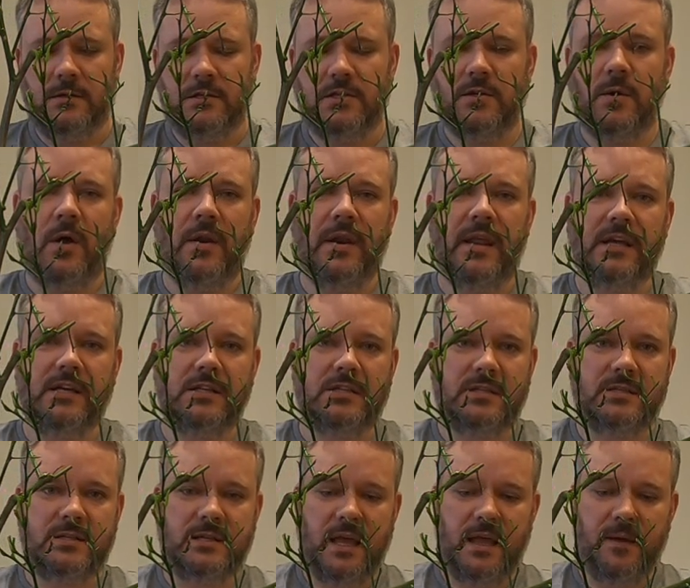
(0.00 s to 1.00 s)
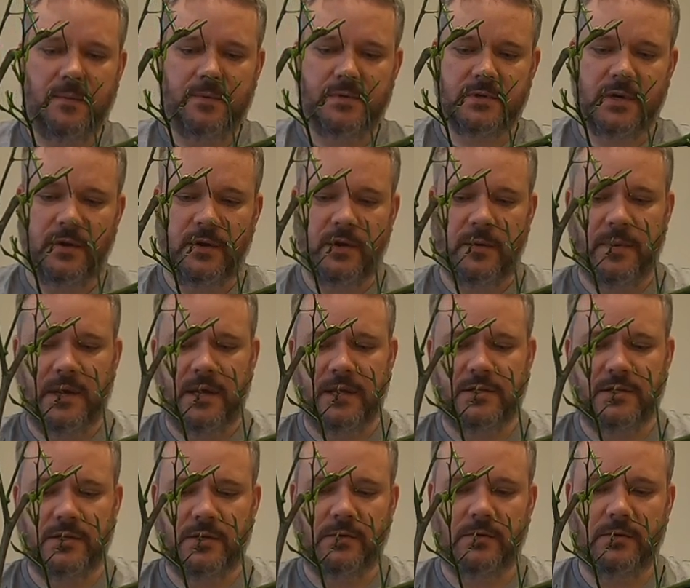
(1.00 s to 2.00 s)
So our next step is going to be
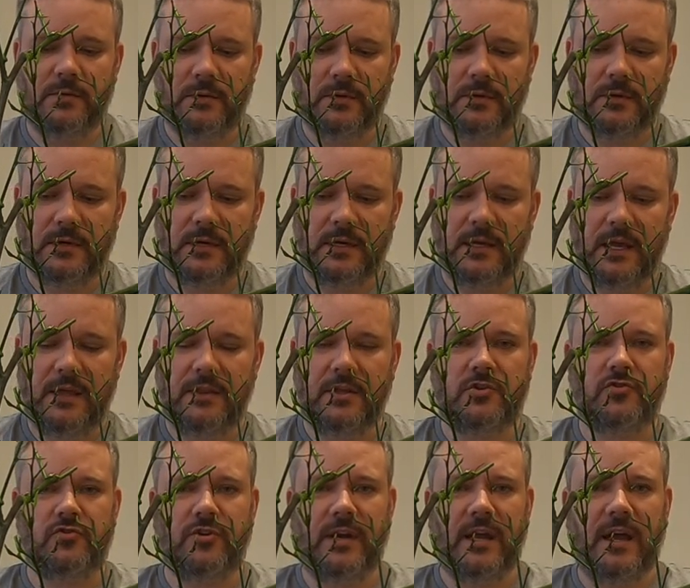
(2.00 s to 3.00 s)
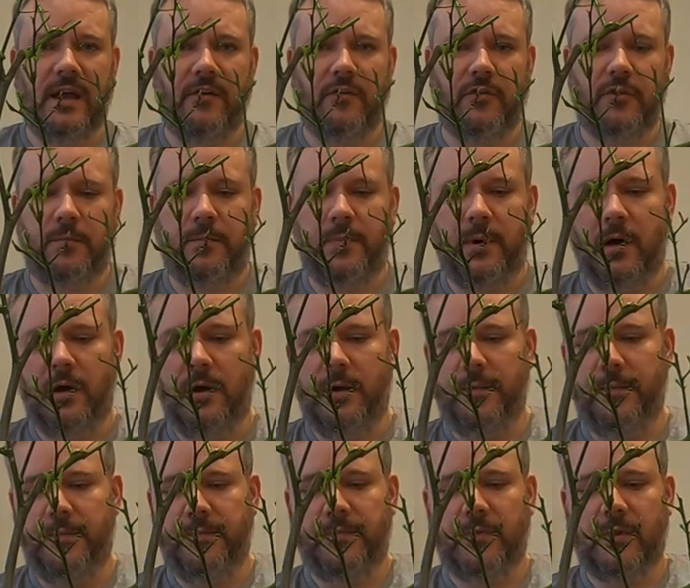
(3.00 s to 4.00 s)
to get the tree out of the
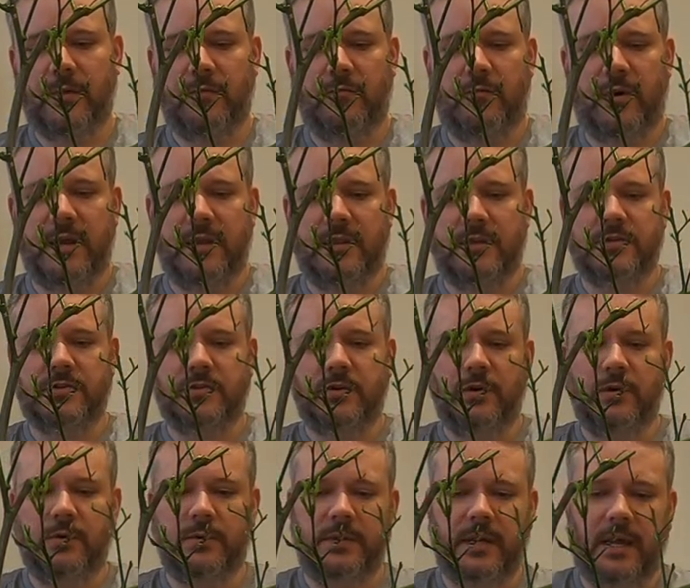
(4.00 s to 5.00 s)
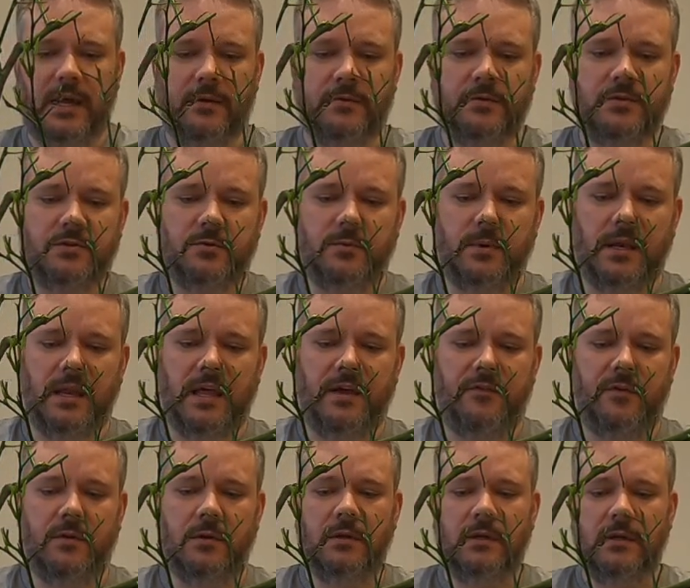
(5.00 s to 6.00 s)
pot rake the soil down to a
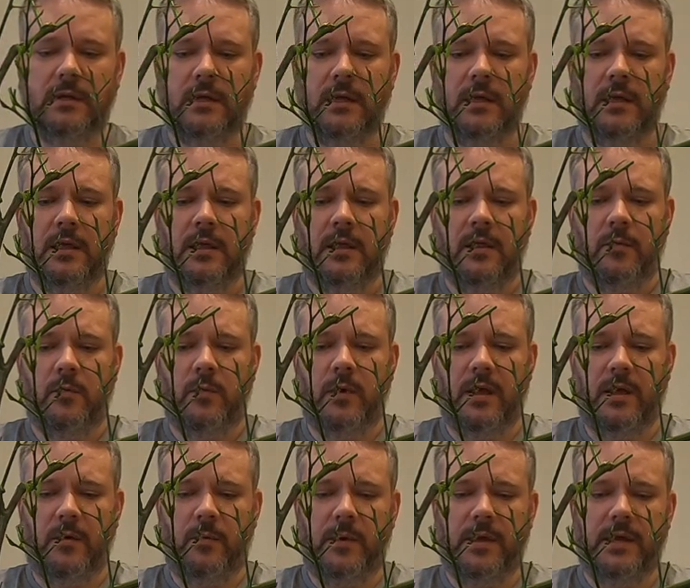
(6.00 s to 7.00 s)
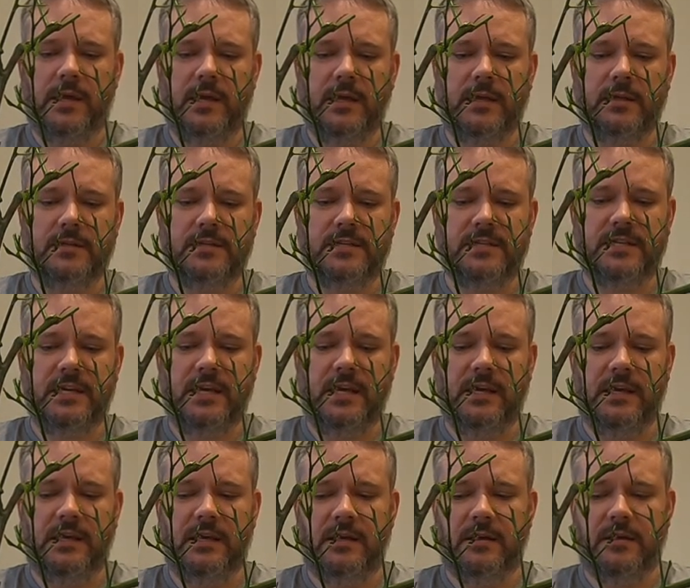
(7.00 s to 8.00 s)
level where we can
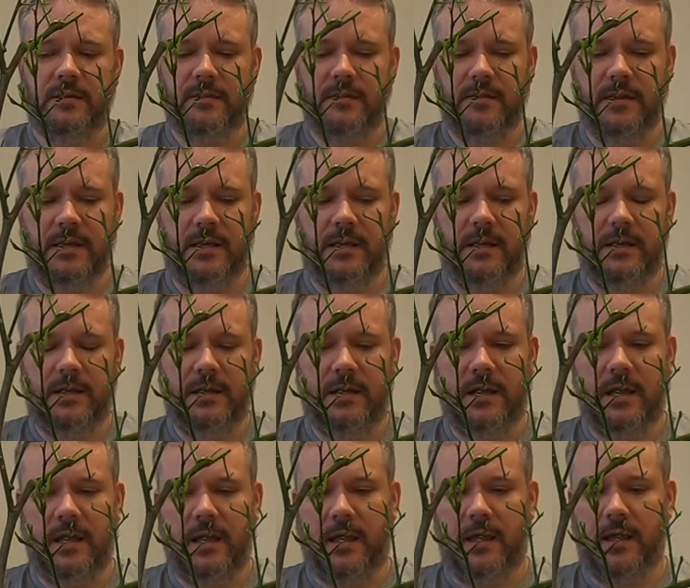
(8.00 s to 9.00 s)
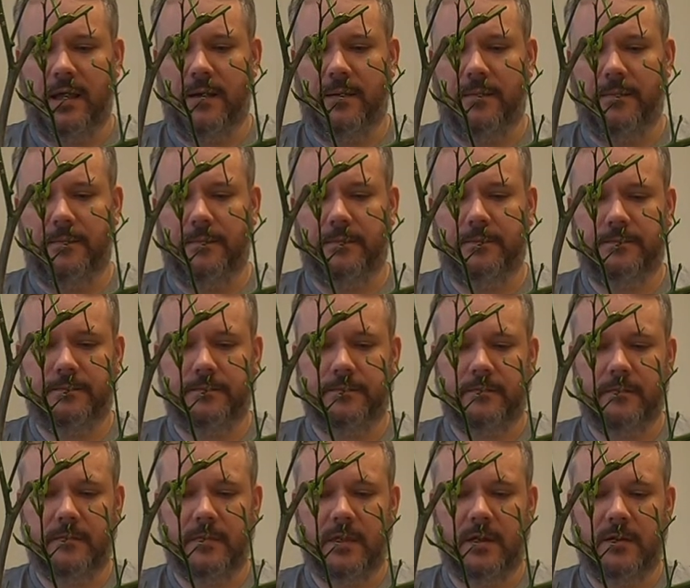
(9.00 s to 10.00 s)
see the um,
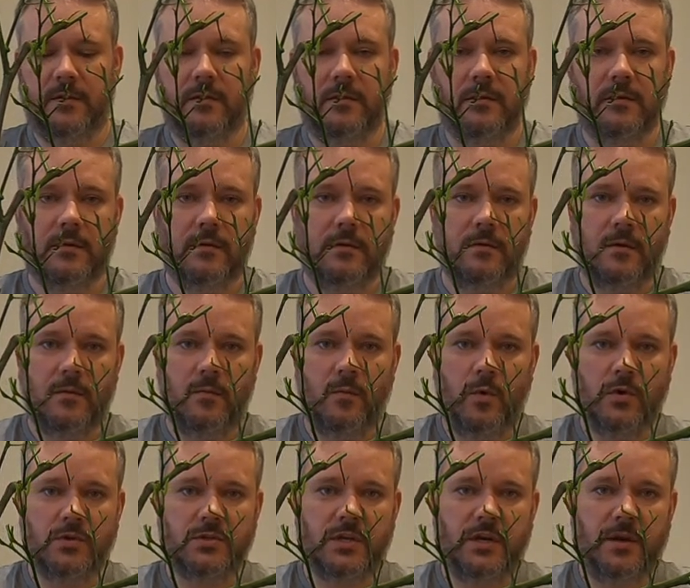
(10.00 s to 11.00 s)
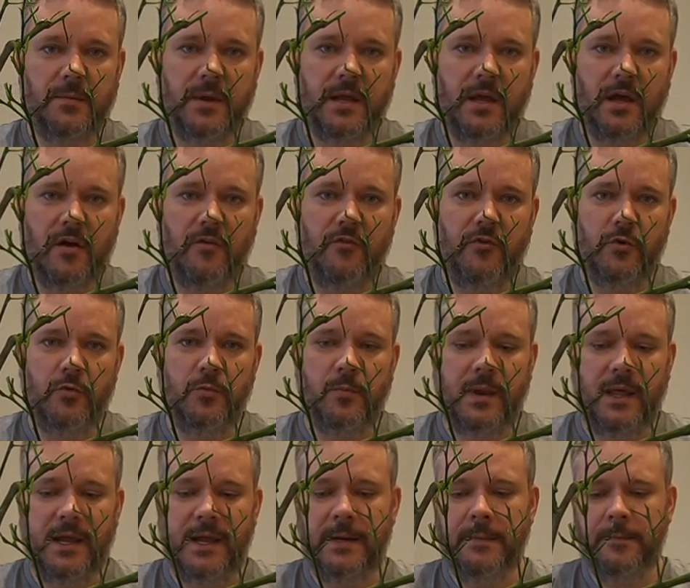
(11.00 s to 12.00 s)
what's going to be our root
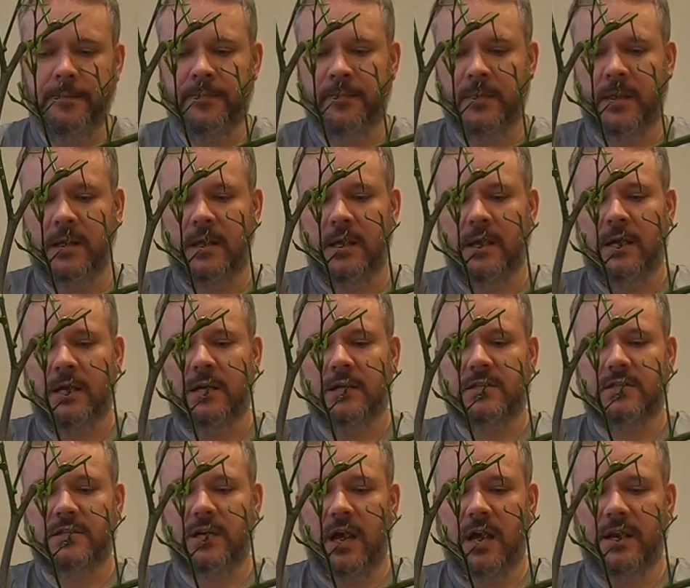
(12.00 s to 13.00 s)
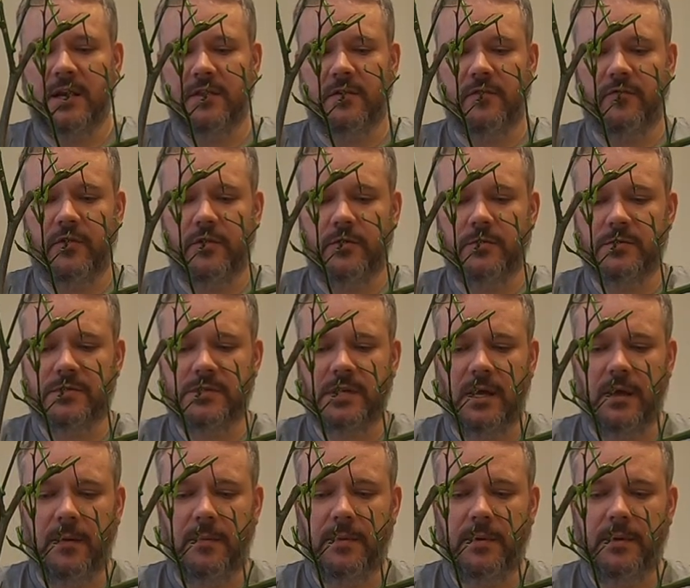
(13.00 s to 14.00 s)
plane, tidy the roots
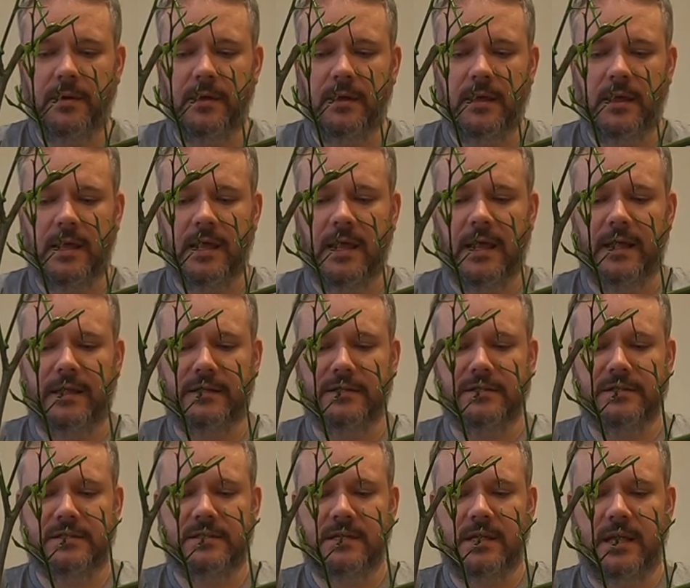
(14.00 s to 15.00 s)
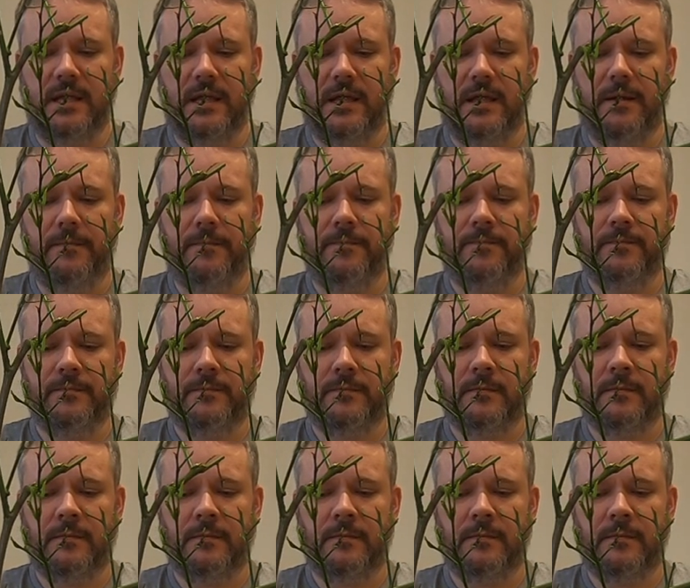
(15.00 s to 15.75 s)
up and um,